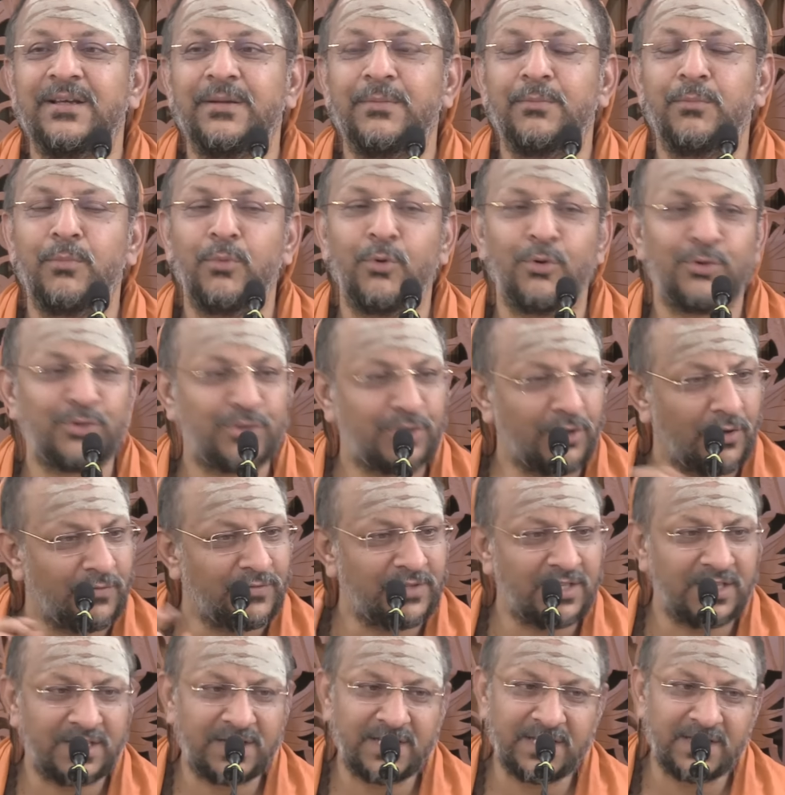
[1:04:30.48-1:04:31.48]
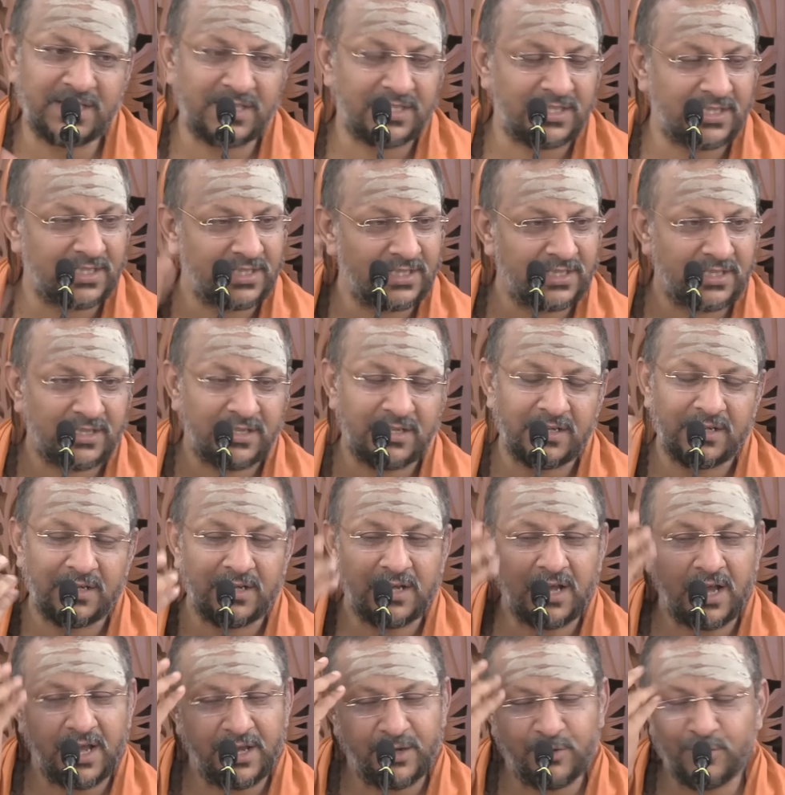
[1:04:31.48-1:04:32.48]
Most of the things
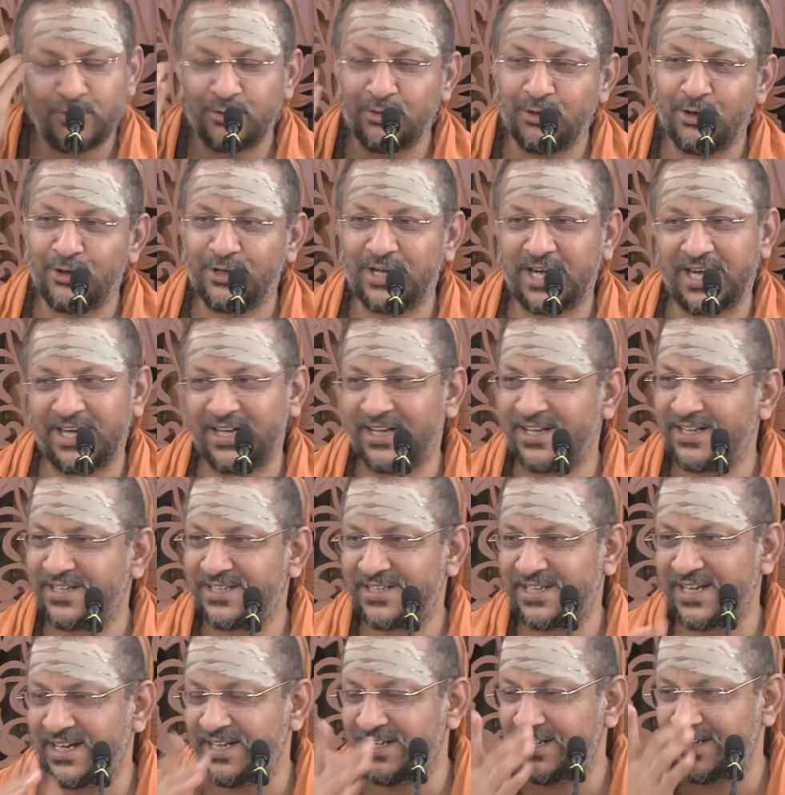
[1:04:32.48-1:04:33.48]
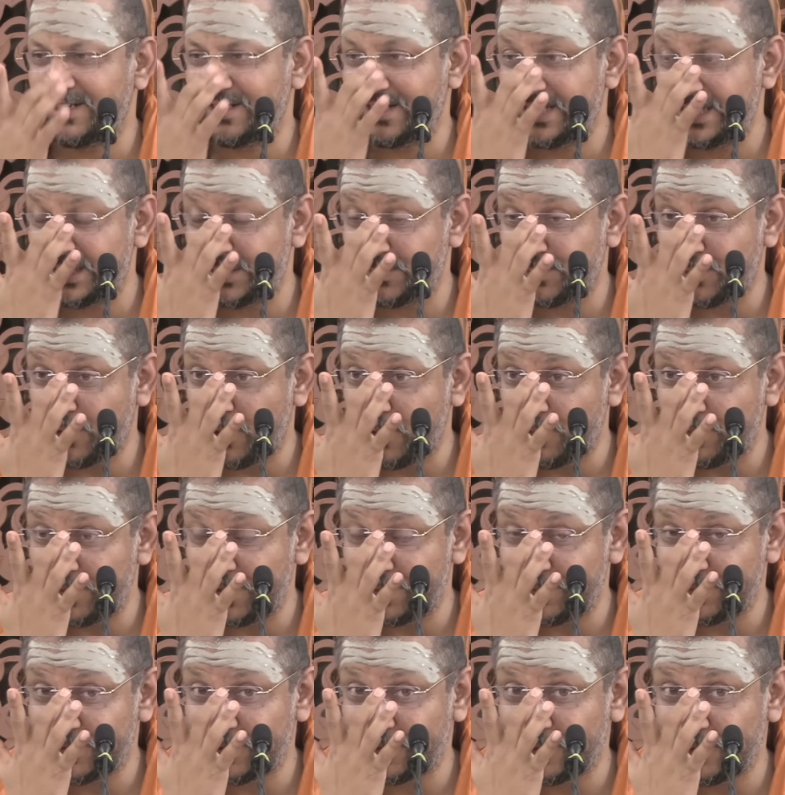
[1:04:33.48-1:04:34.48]
I could not understand, his
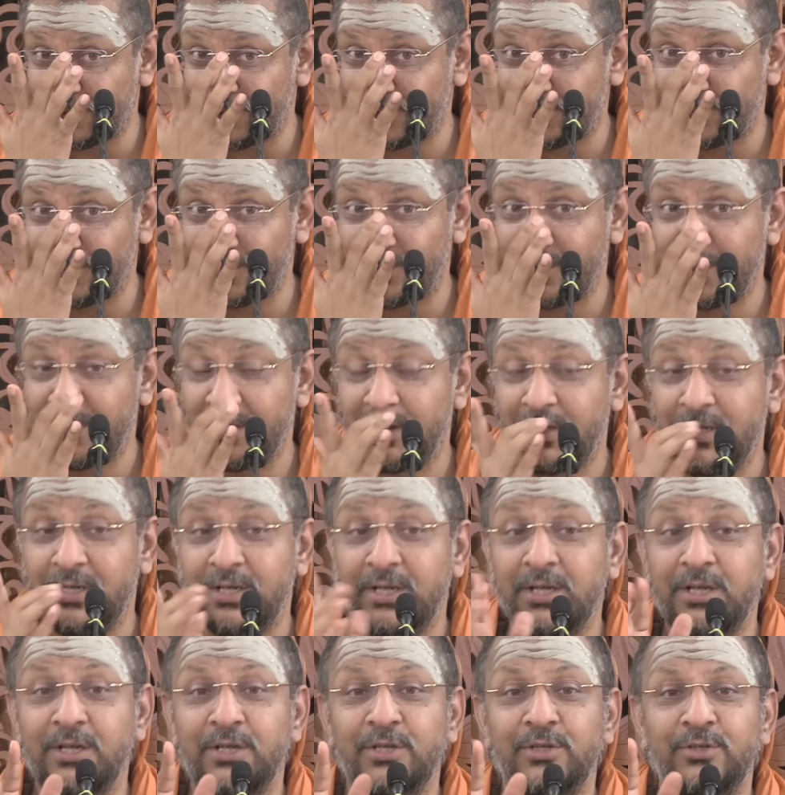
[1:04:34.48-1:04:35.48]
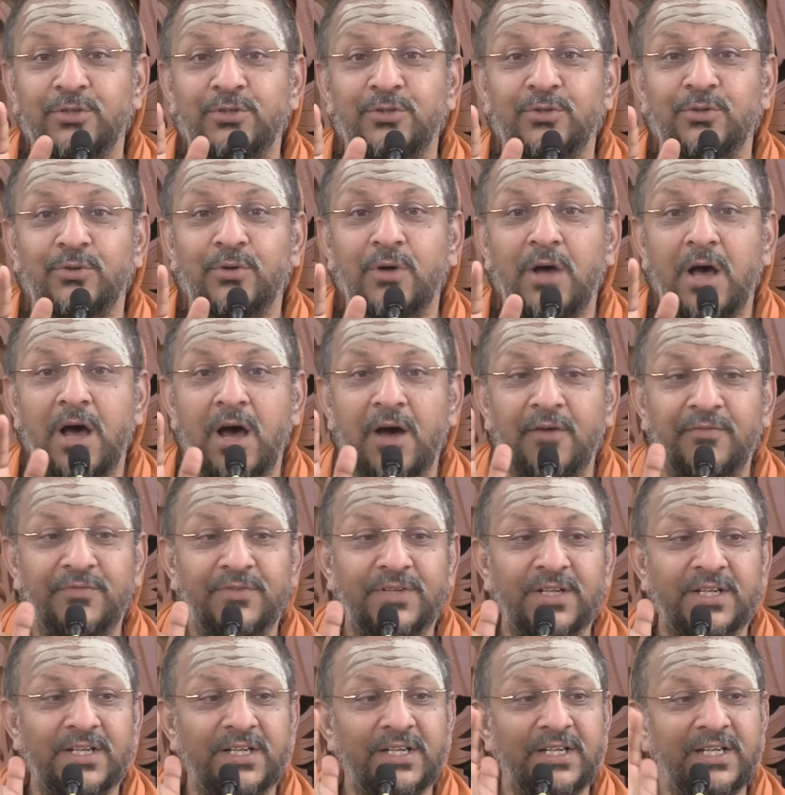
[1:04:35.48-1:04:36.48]
problems also. So
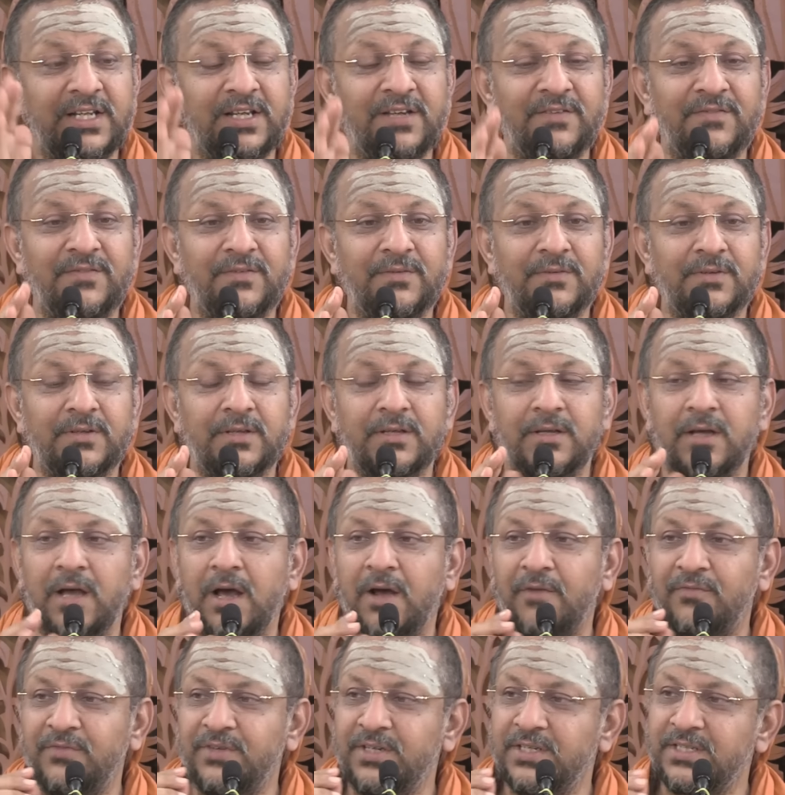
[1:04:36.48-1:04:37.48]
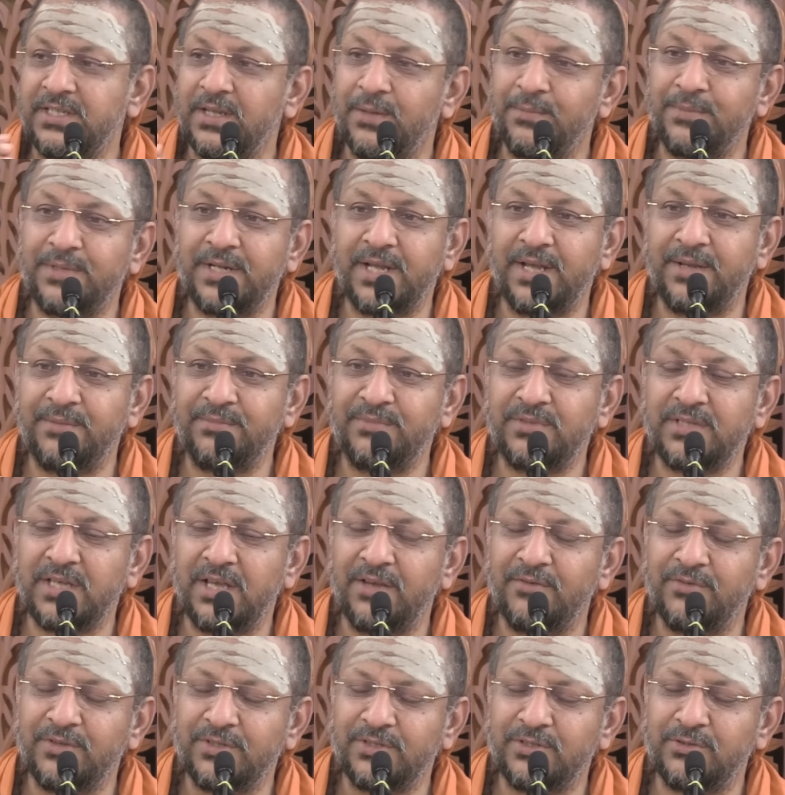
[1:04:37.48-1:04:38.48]
after sometimes I
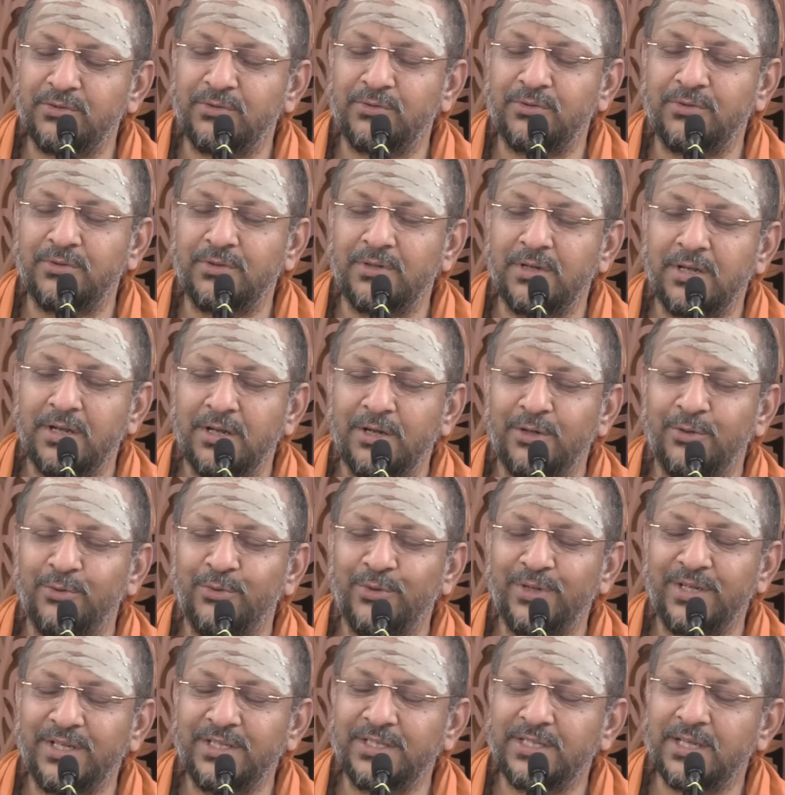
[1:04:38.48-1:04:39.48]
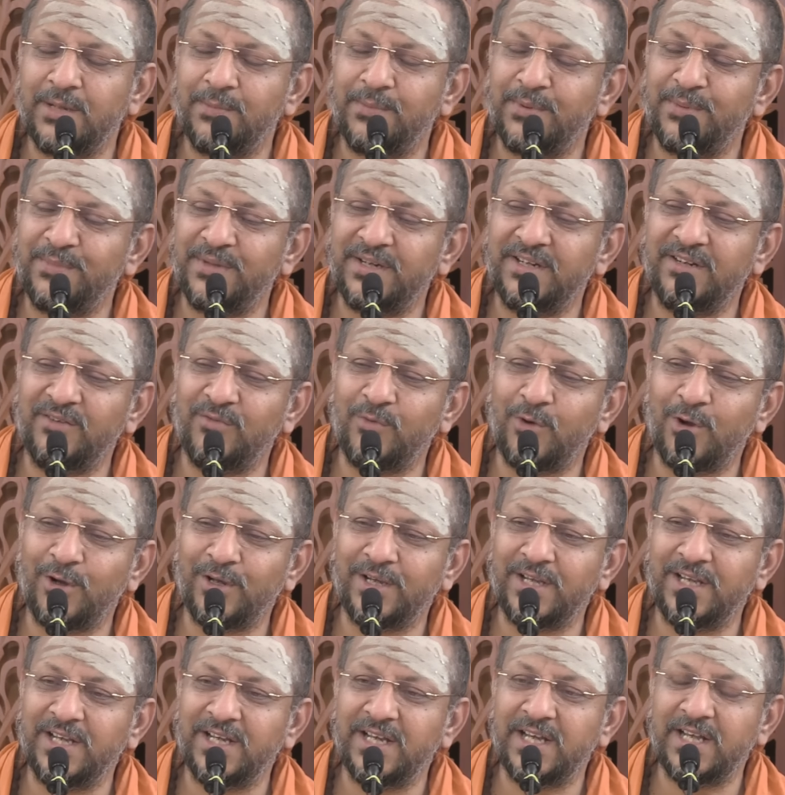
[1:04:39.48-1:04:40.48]
was doing japam and
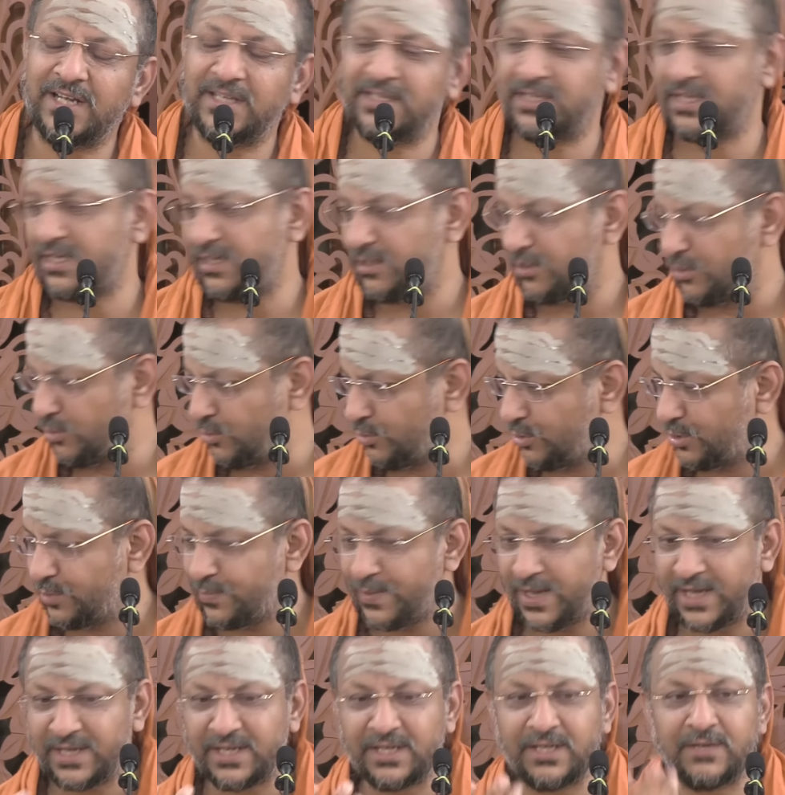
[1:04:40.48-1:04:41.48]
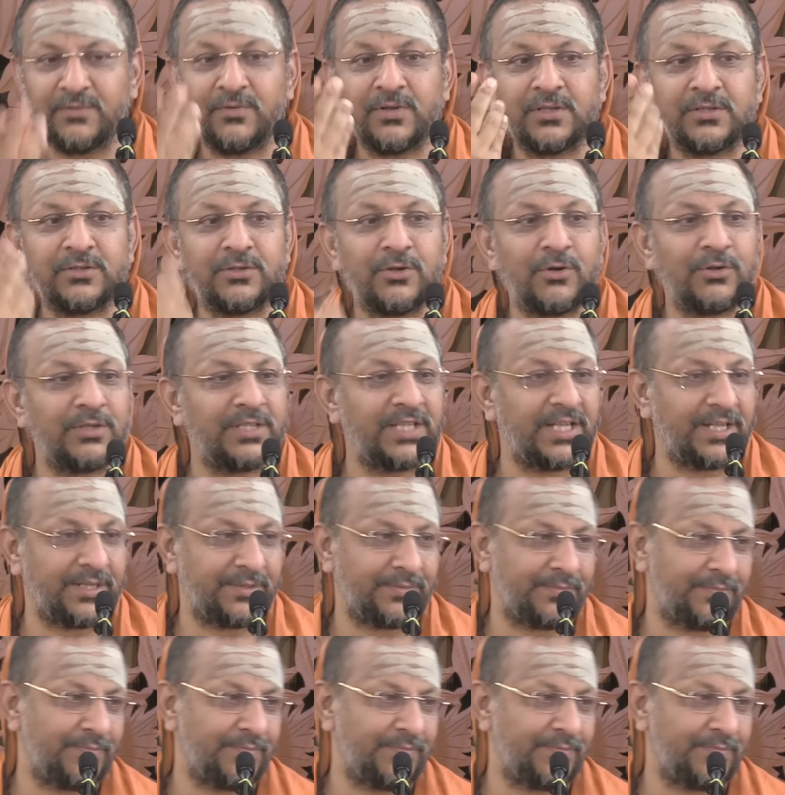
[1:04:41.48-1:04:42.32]
walking, and then looked back, he was not there.